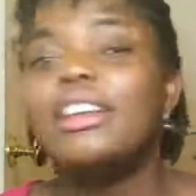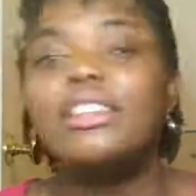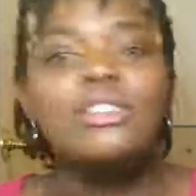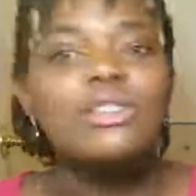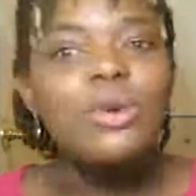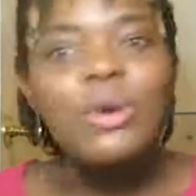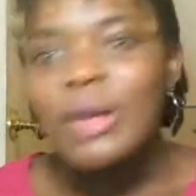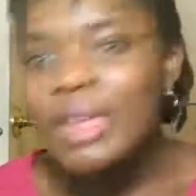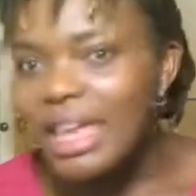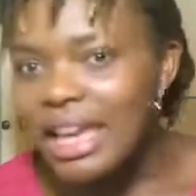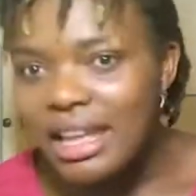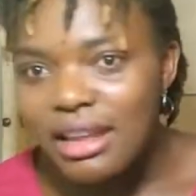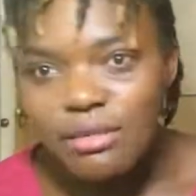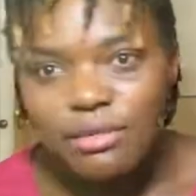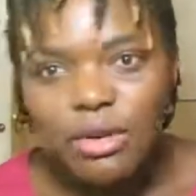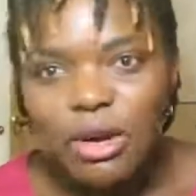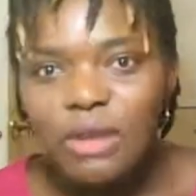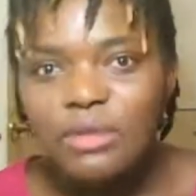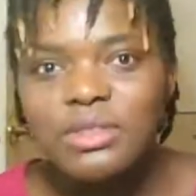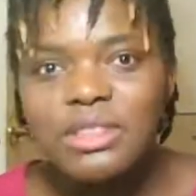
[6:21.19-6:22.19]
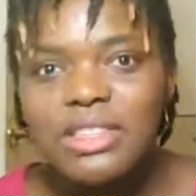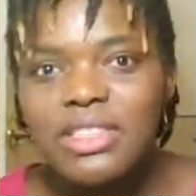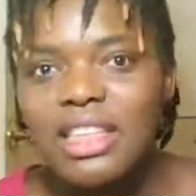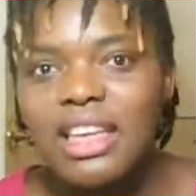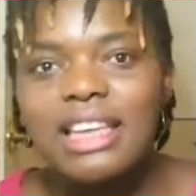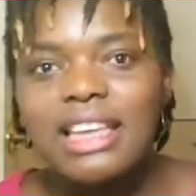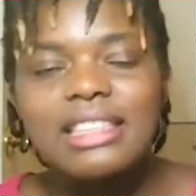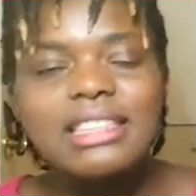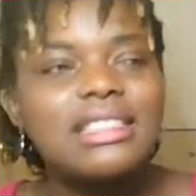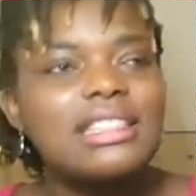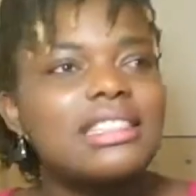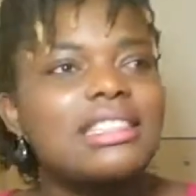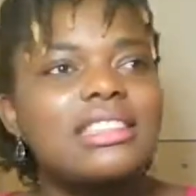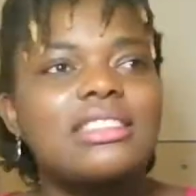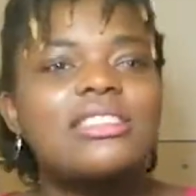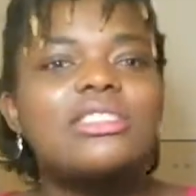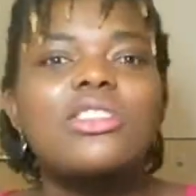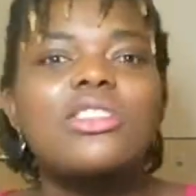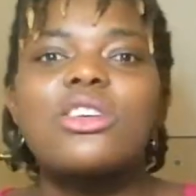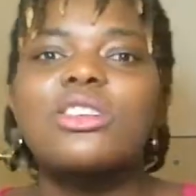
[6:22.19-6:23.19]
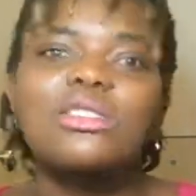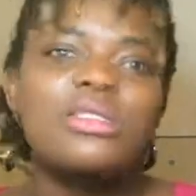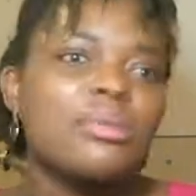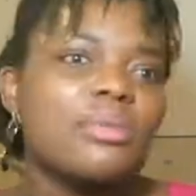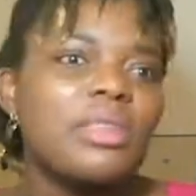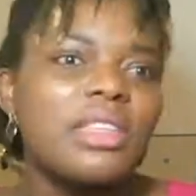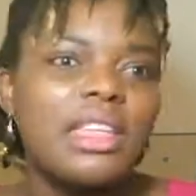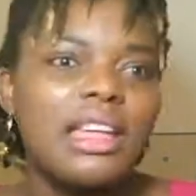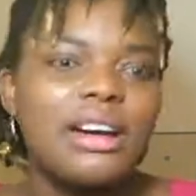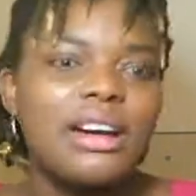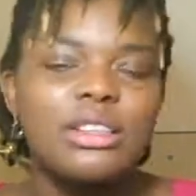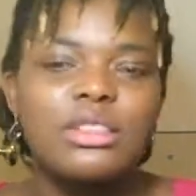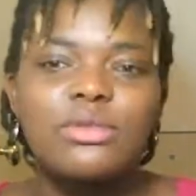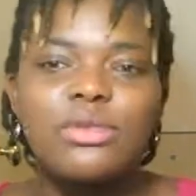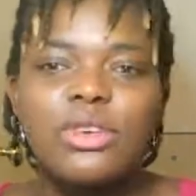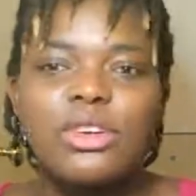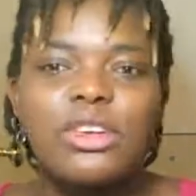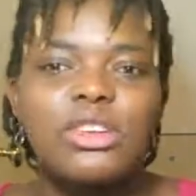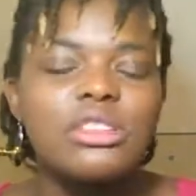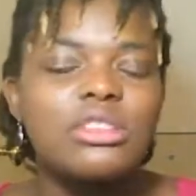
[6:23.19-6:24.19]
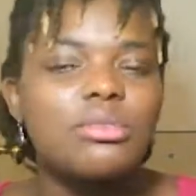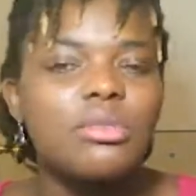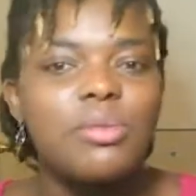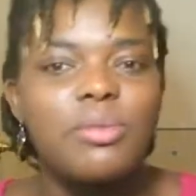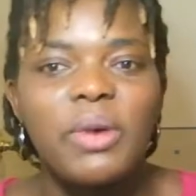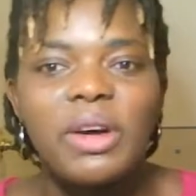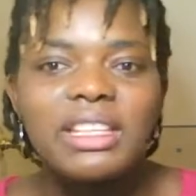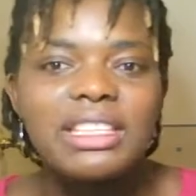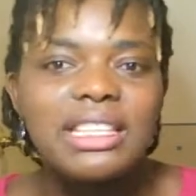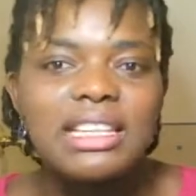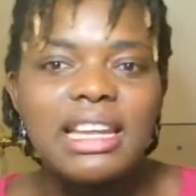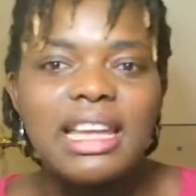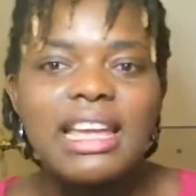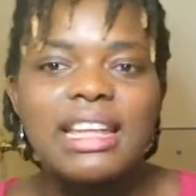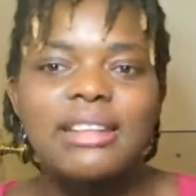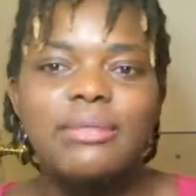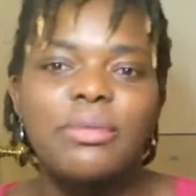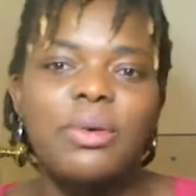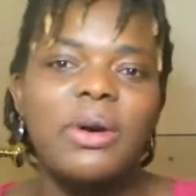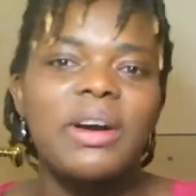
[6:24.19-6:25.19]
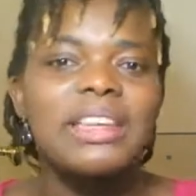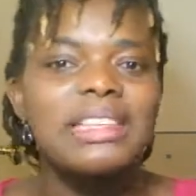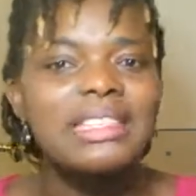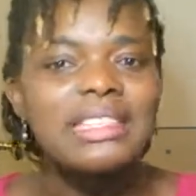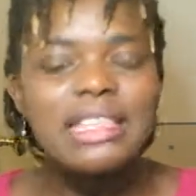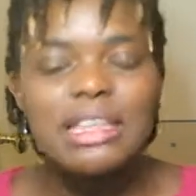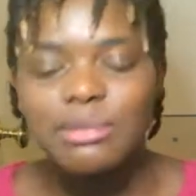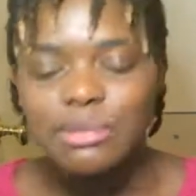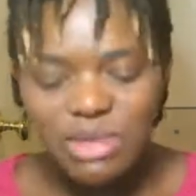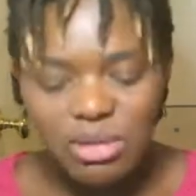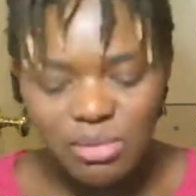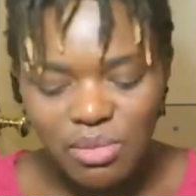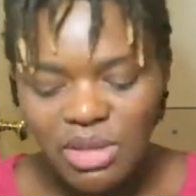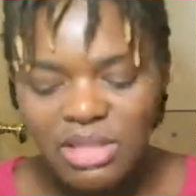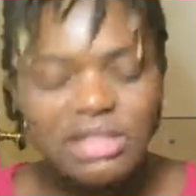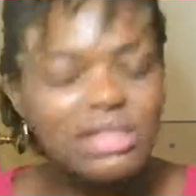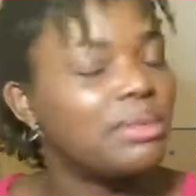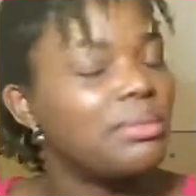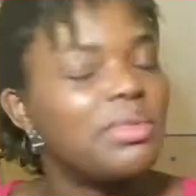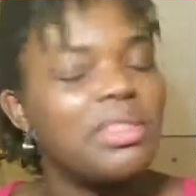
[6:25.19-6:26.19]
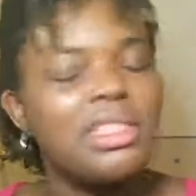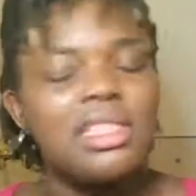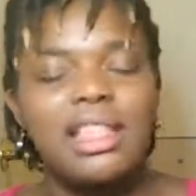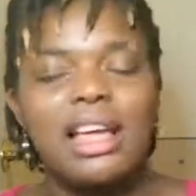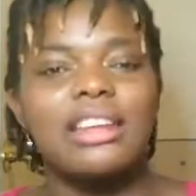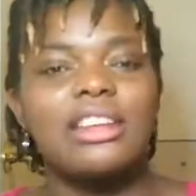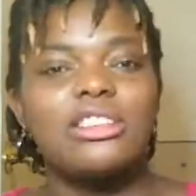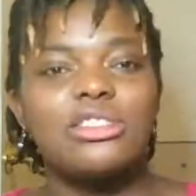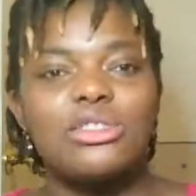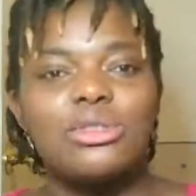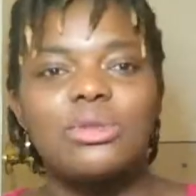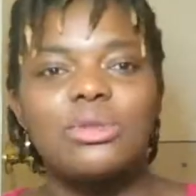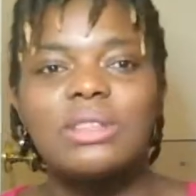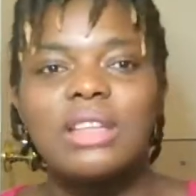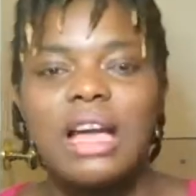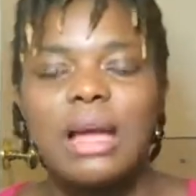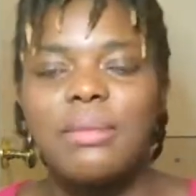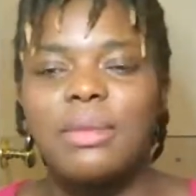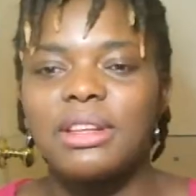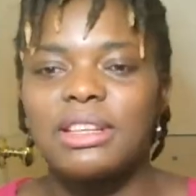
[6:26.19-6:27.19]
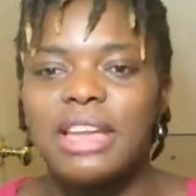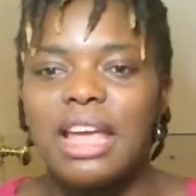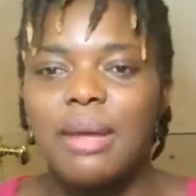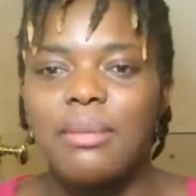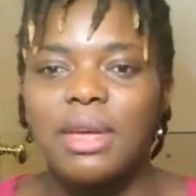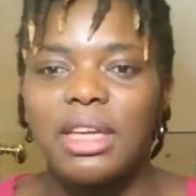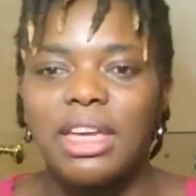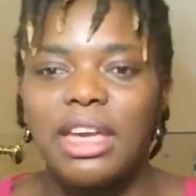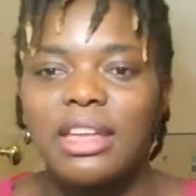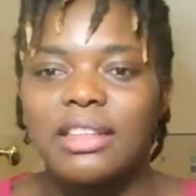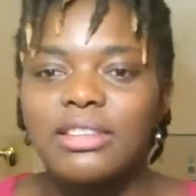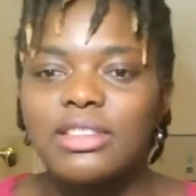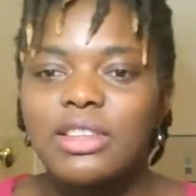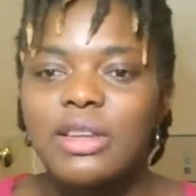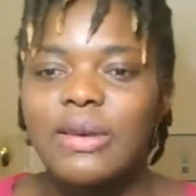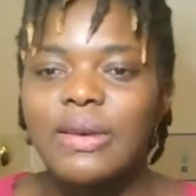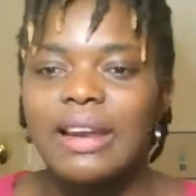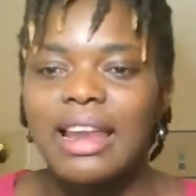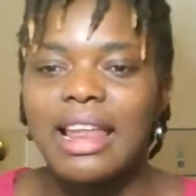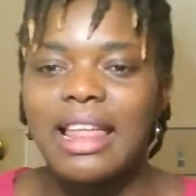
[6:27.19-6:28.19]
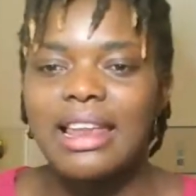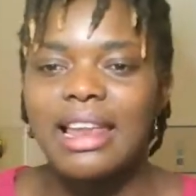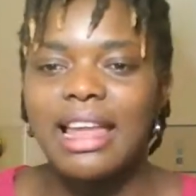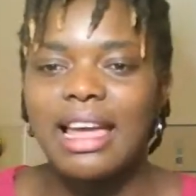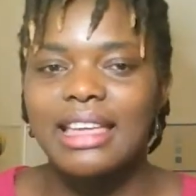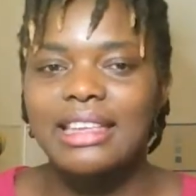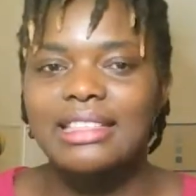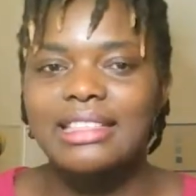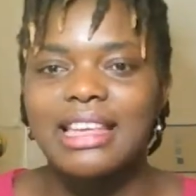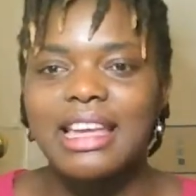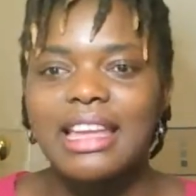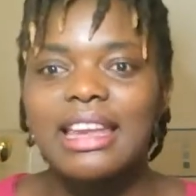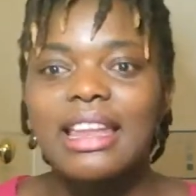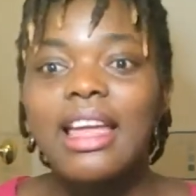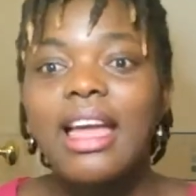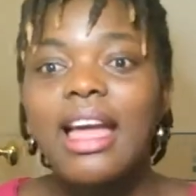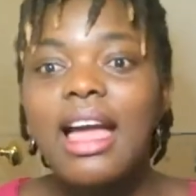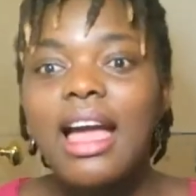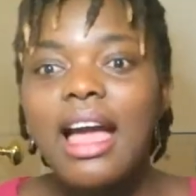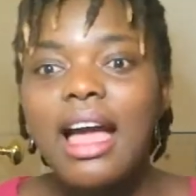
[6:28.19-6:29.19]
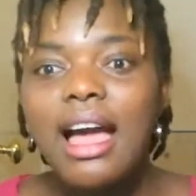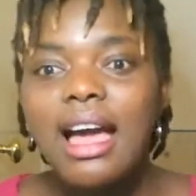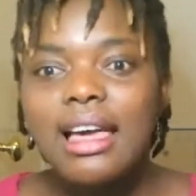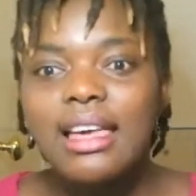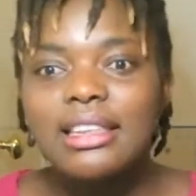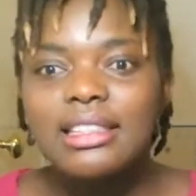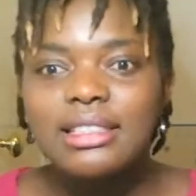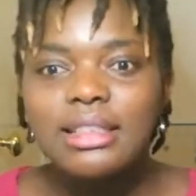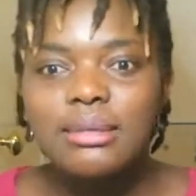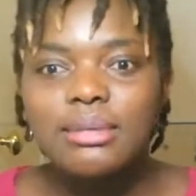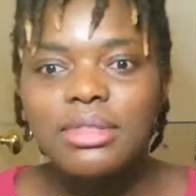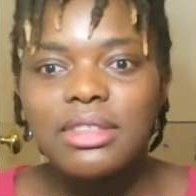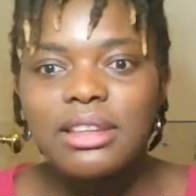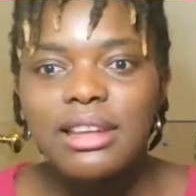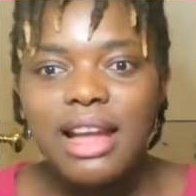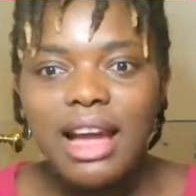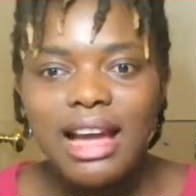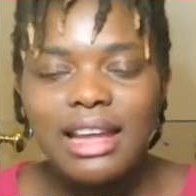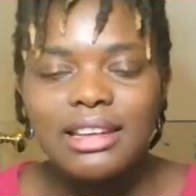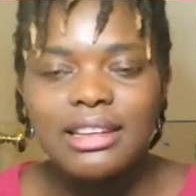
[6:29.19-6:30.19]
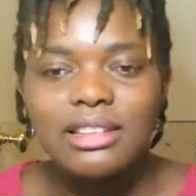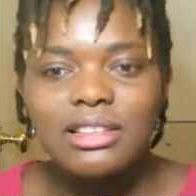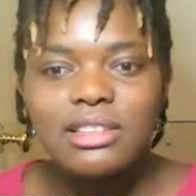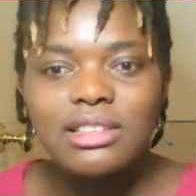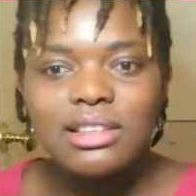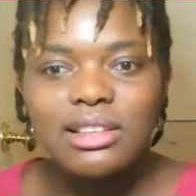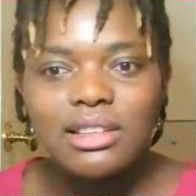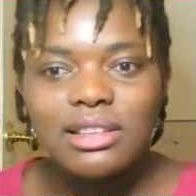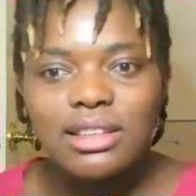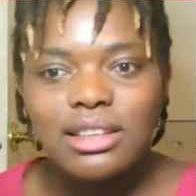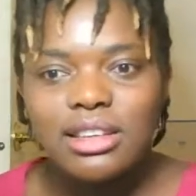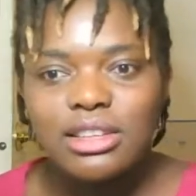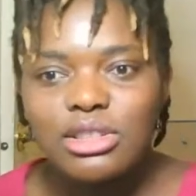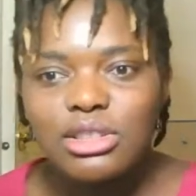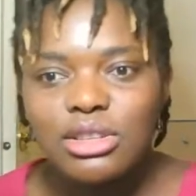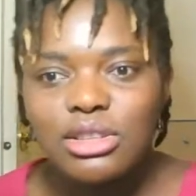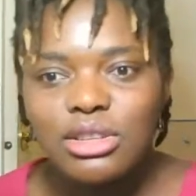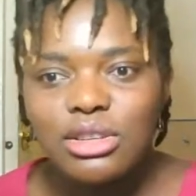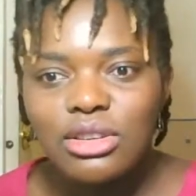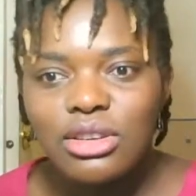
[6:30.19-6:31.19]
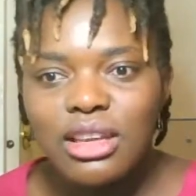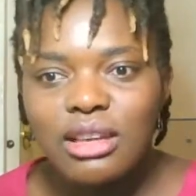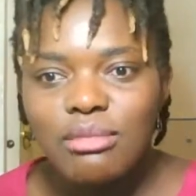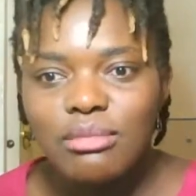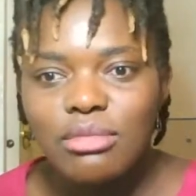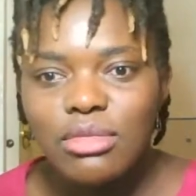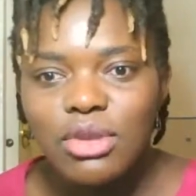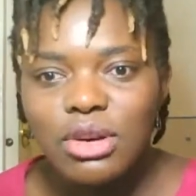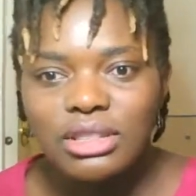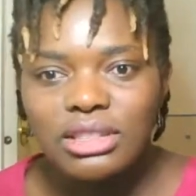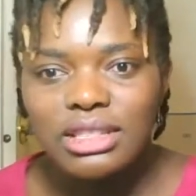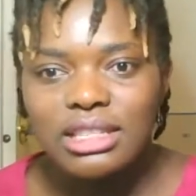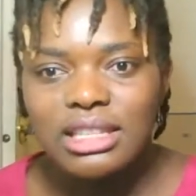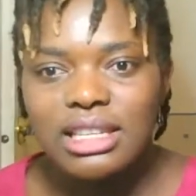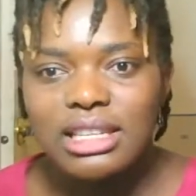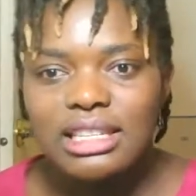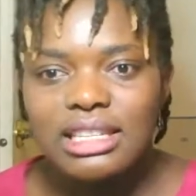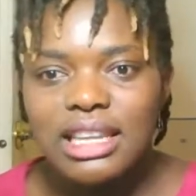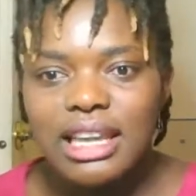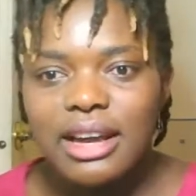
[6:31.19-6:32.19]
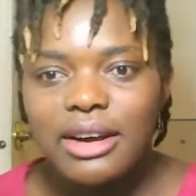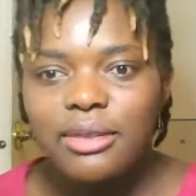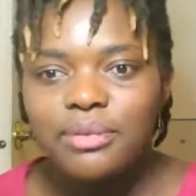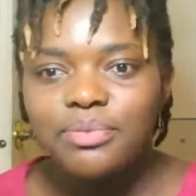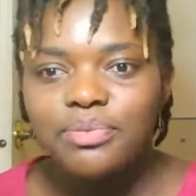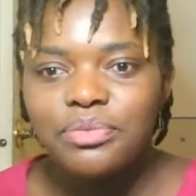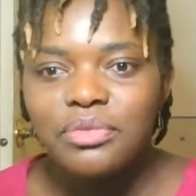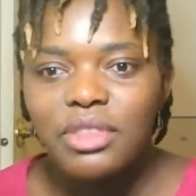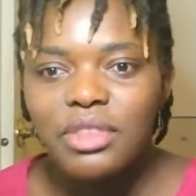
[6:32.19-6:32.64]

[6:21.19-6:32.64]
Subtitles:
Don't get involved in this. This is not something else for you to be butting in, but it seems to be something that they do time and time again. So like I said, it's something I need to look into in more detail.